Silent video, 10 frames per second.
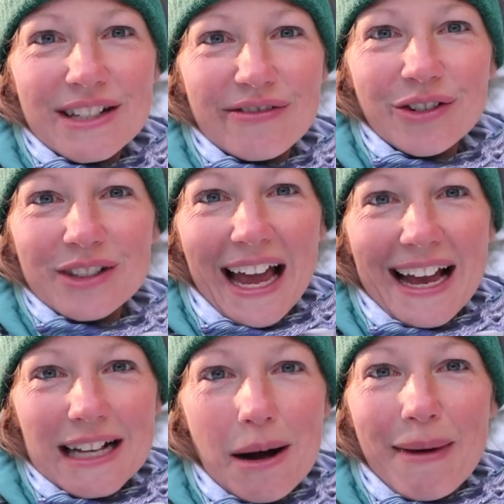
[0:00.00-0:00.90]
to 4
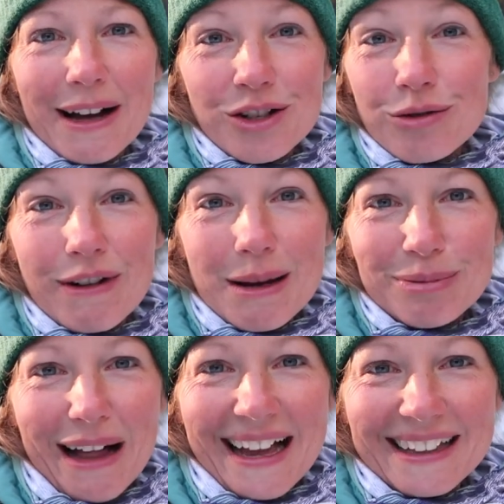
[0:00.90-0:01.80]
days, I might just
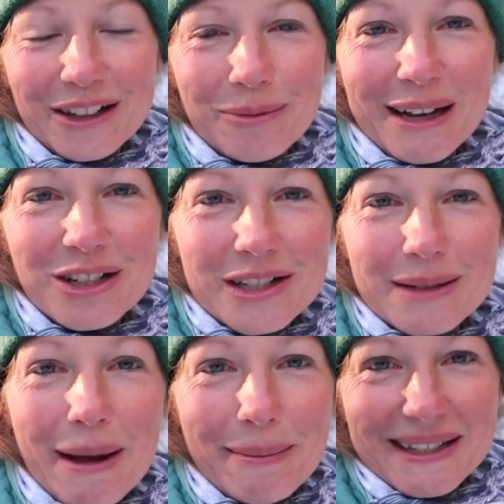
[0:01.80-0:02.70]
reapply a little bit just to
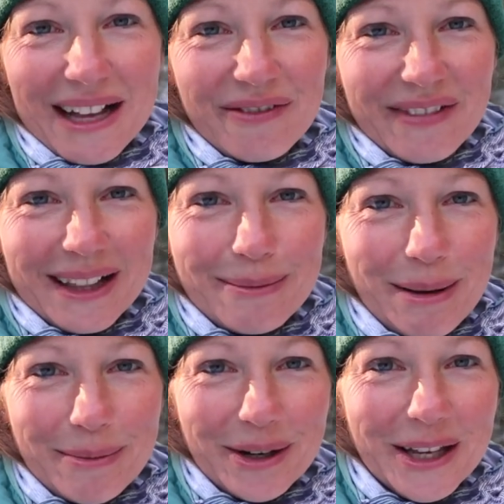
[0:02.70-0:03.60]
make myself feel a
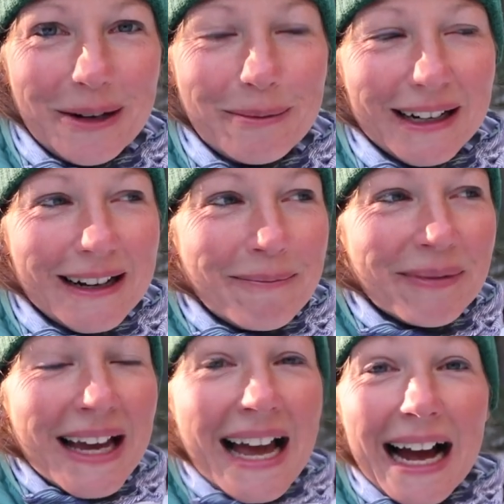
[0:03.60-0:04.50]
bit more human.
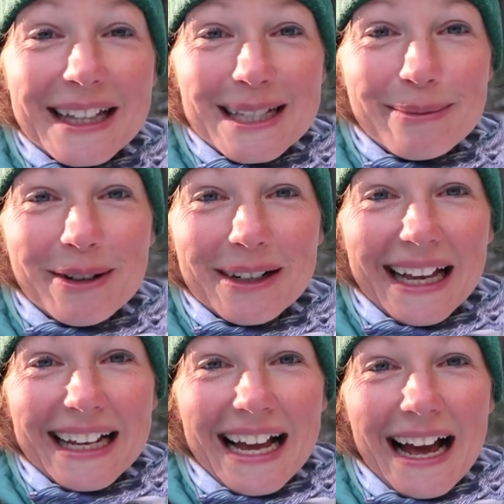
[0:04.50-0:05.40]
And this
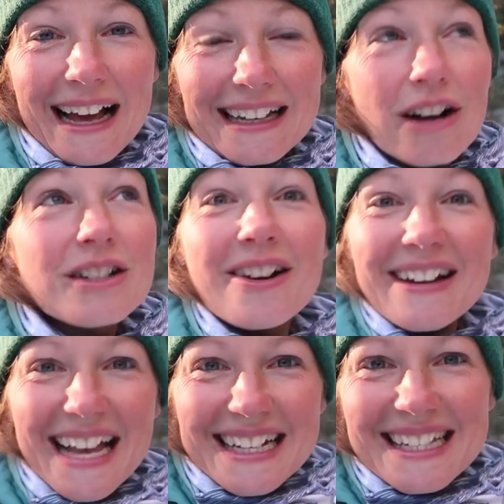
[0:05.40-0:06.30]
morning, and oh sorry,
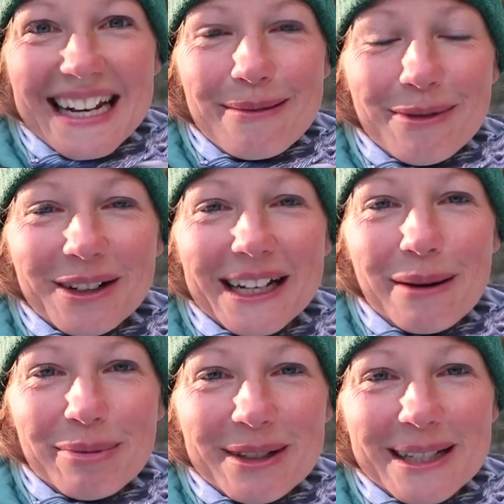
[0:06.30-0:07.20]
yesterday morning, I
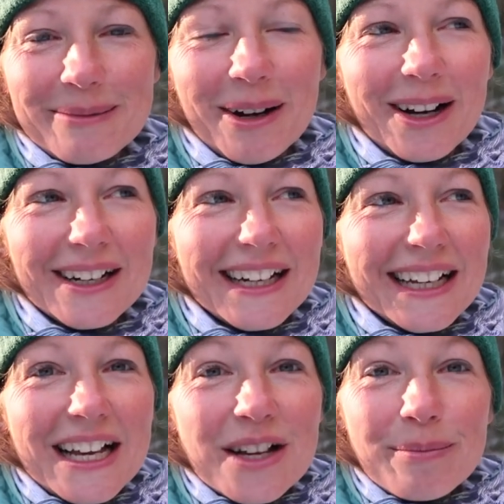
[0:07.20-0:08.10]
put some on
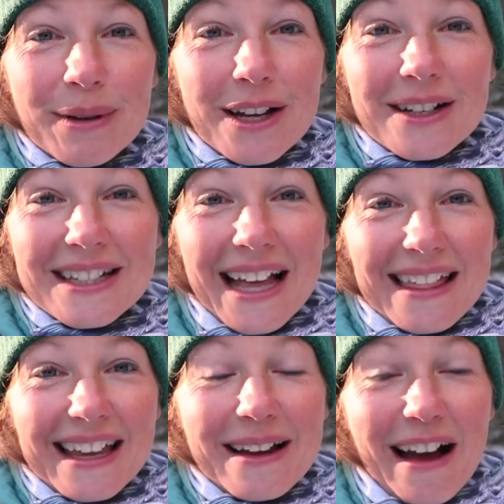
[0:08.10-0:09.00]
because I
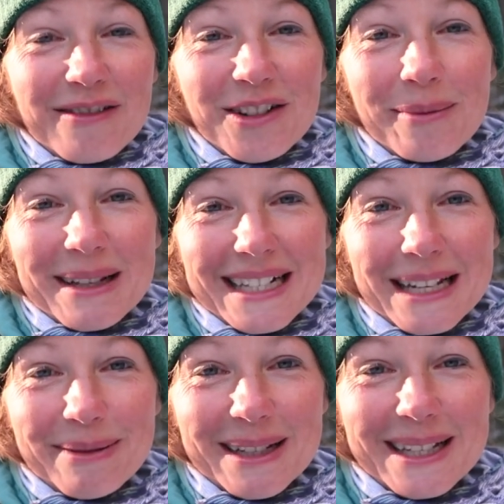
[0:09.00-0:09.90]
think I've not been
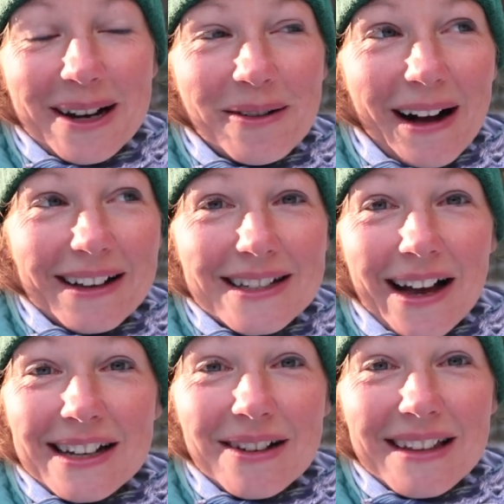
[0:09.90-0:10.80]
sleeping so well, so
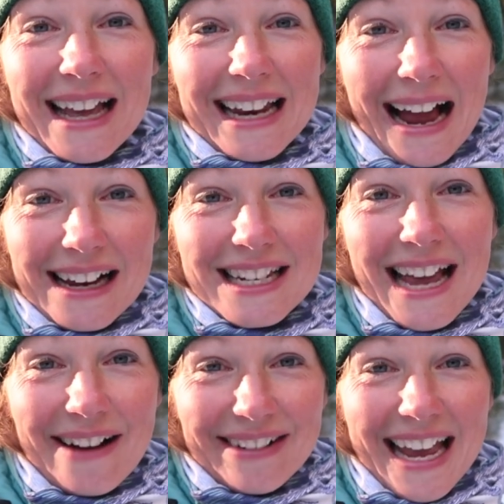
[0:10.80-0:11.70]
I don't think I'd actually
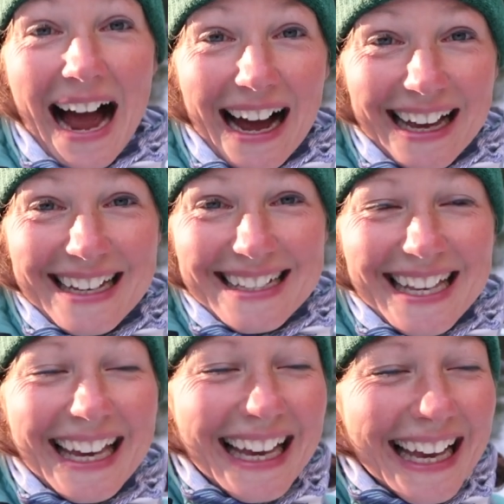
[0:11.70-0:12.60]
have any eyes
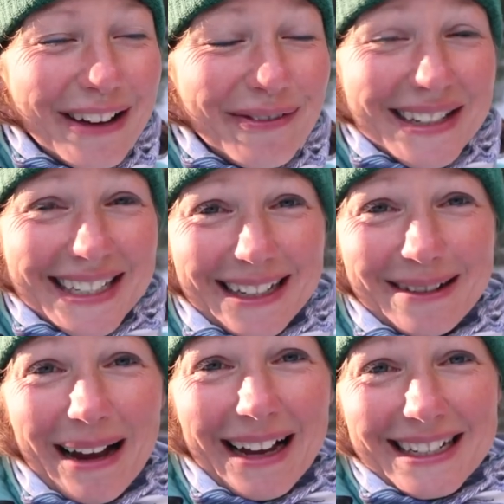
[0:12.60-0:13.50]
if I
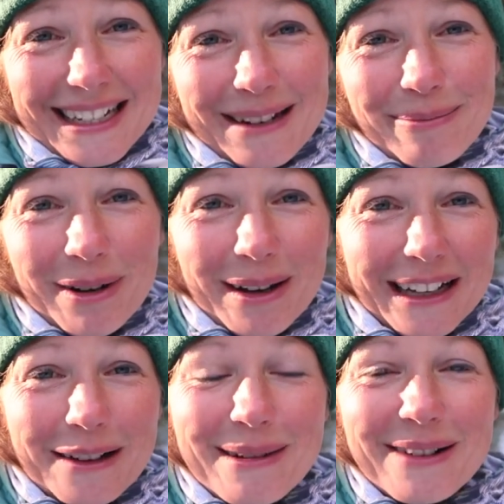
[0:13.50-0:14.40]
didn't actually put a
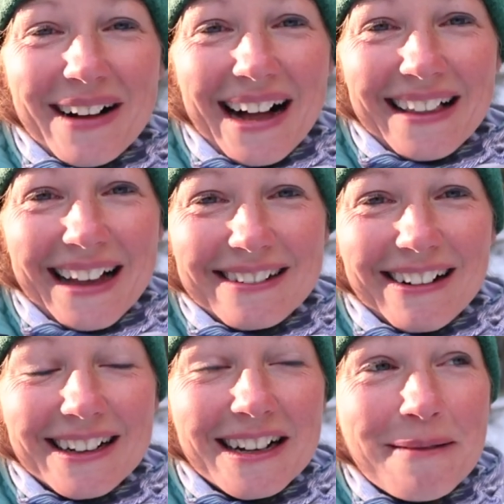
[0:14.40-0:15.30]
little bit of eyeliner on.